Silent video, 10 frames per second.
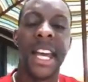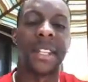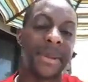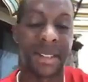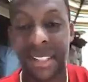
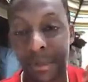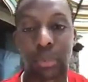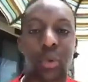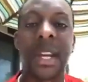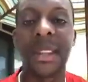It's because they're
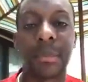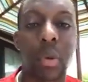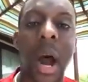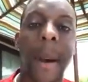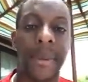breathing
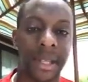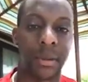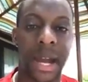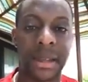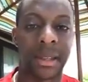properly,
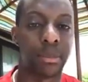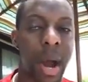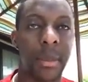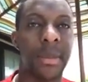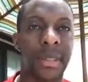right? The
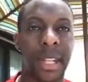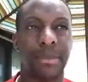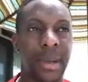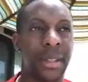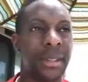problem is they're
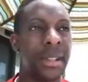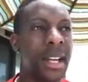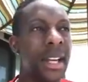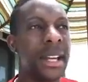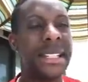putting
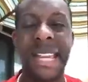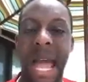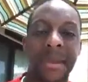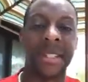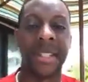
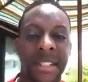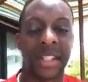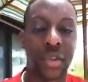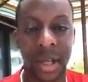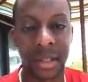damaging,
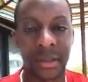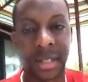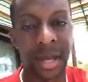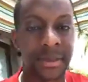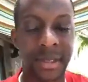destructive
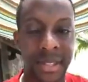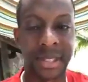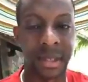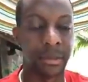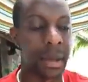
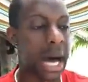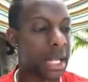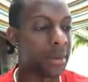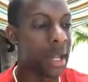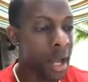substances in their
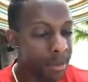body.